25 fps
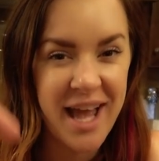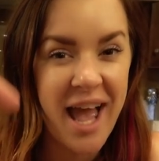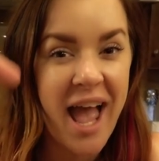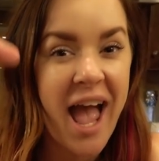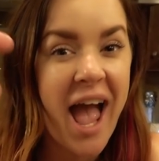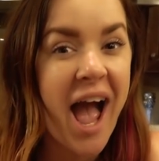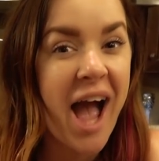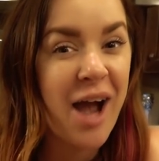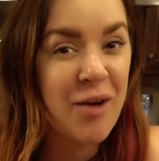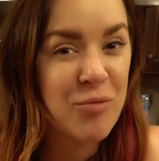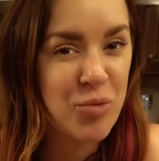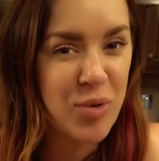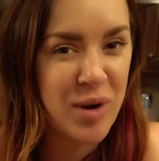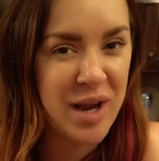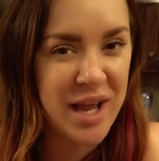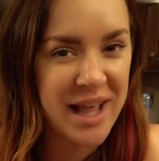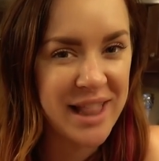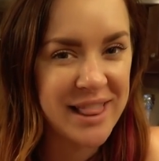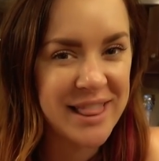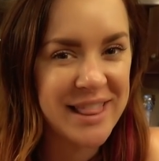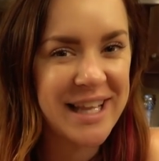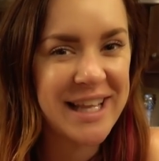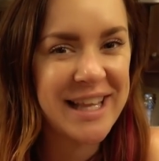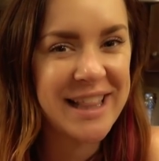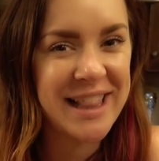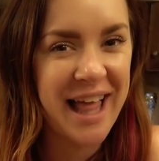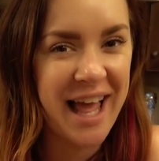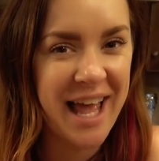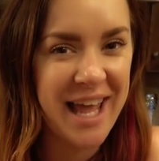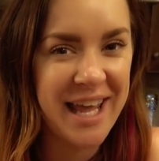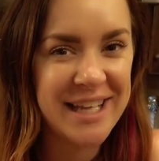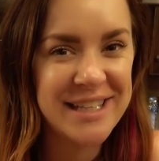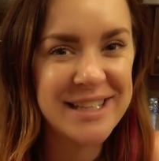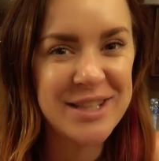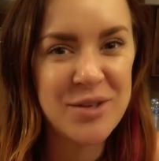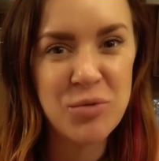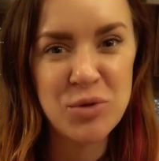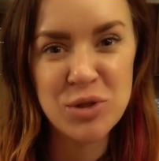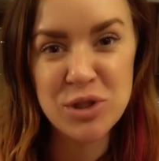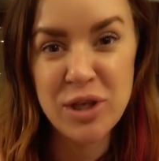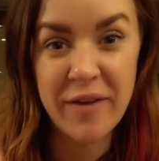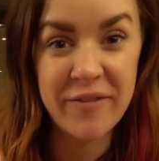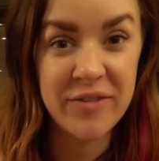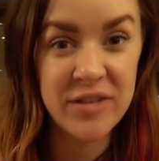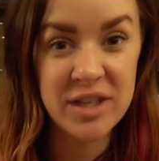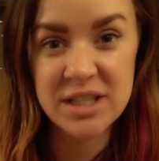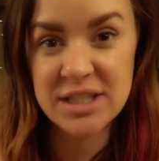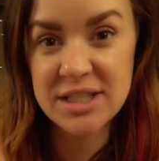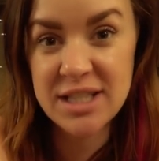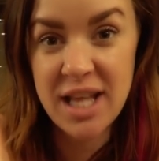I really like what you
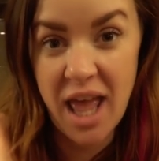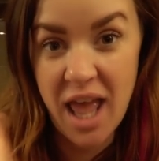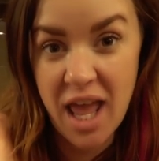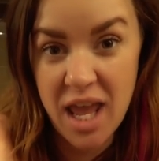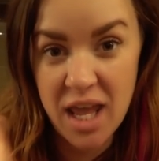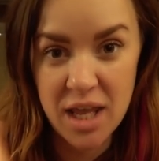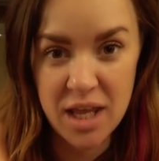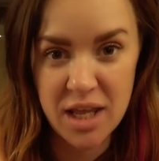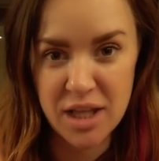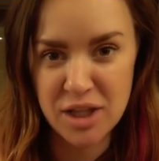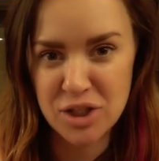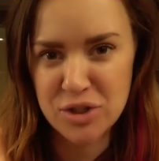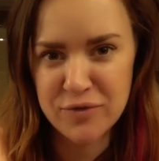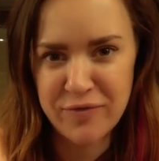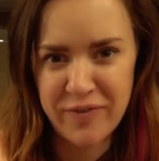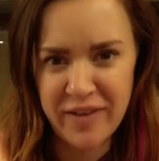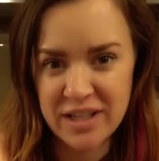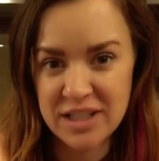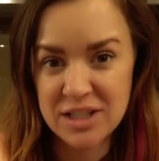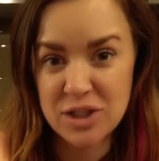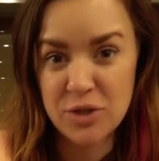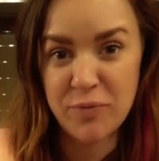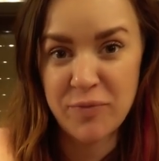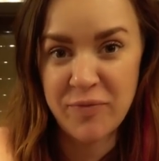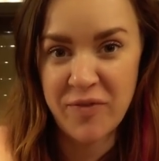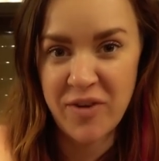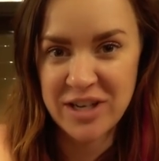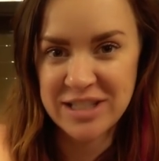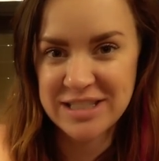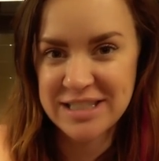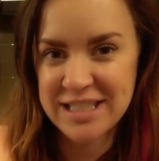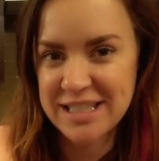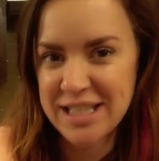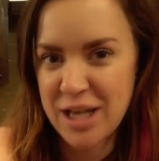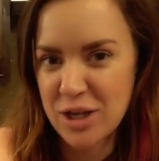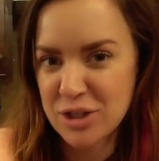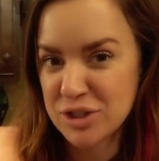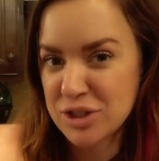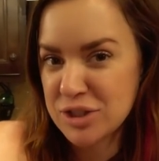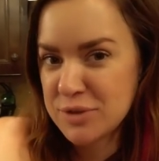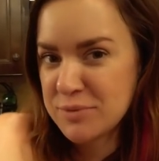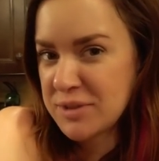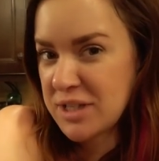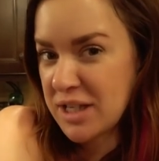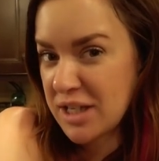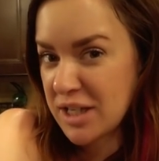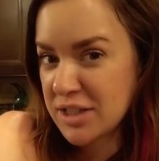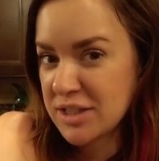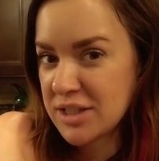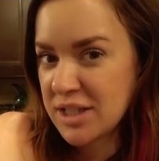have to say. In fact, your voice sounds
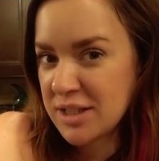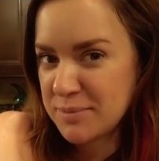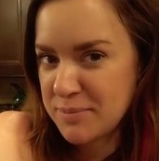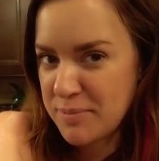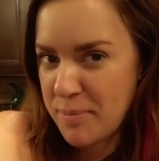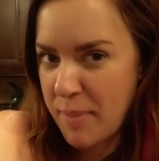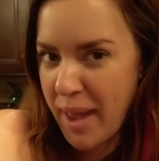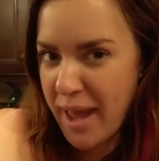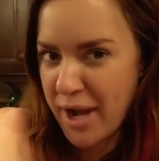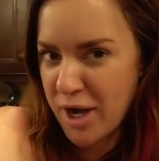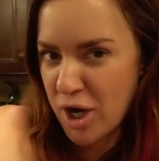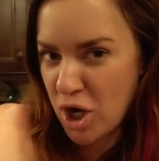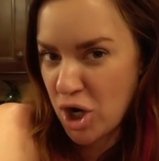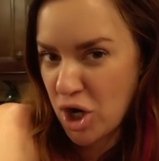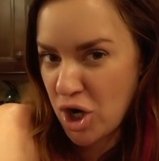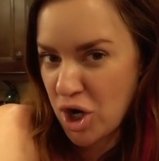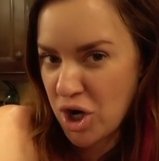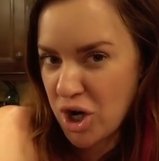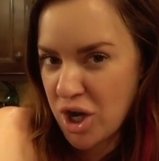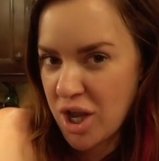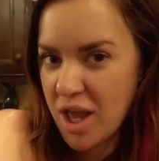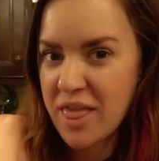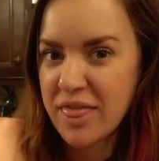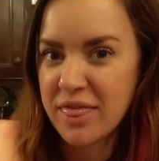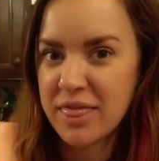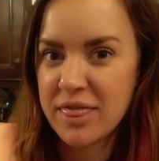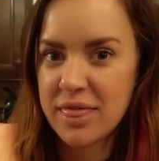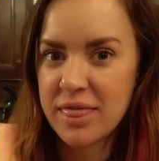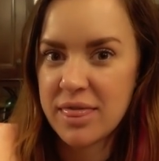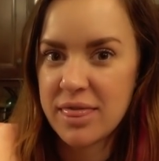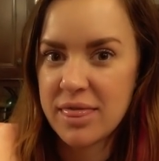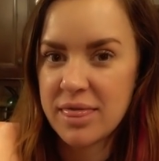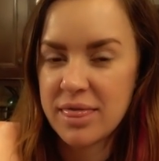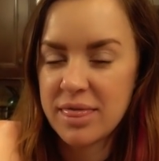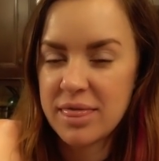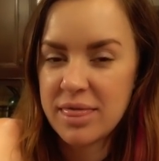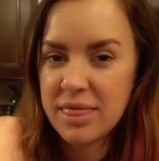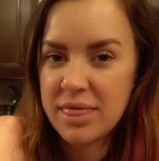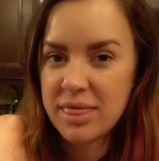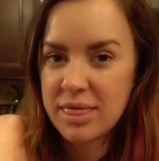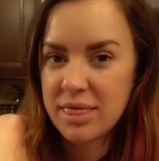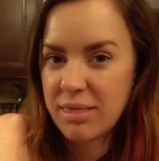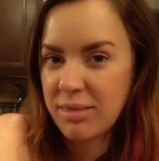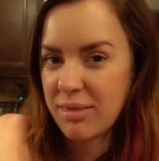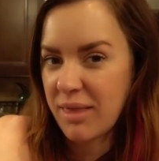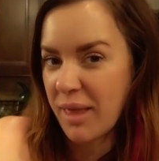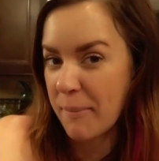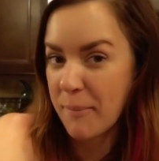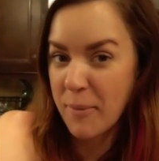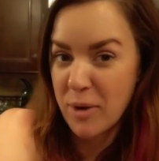10 times better
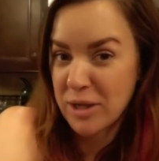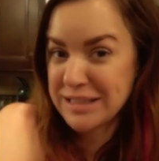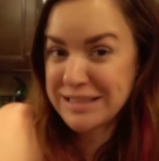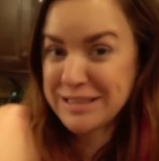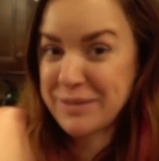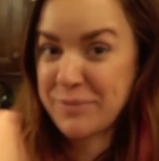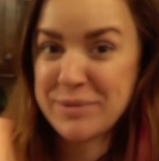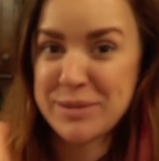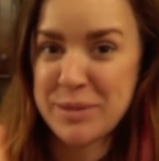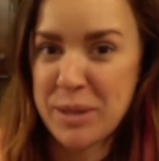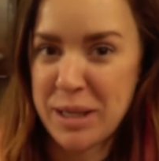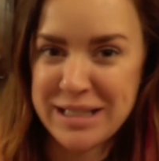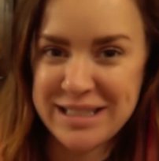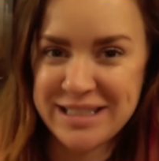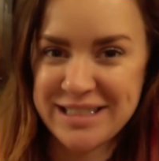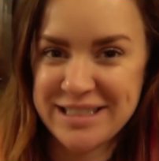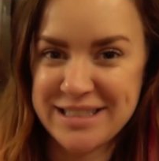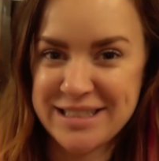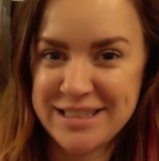than what it did before.